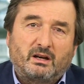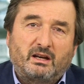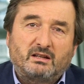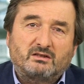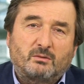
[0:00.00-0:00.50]

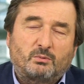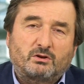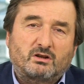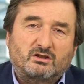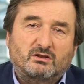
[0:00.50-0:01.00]
is the
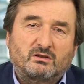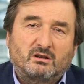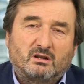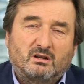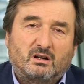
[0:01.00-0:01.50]
protection
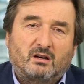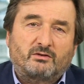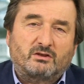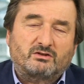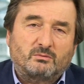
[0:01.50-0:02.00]
of
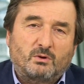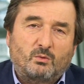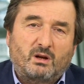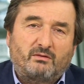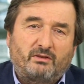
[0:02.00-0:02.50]
consumer
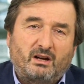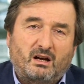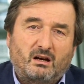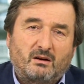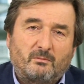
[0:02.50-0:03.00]
welfare.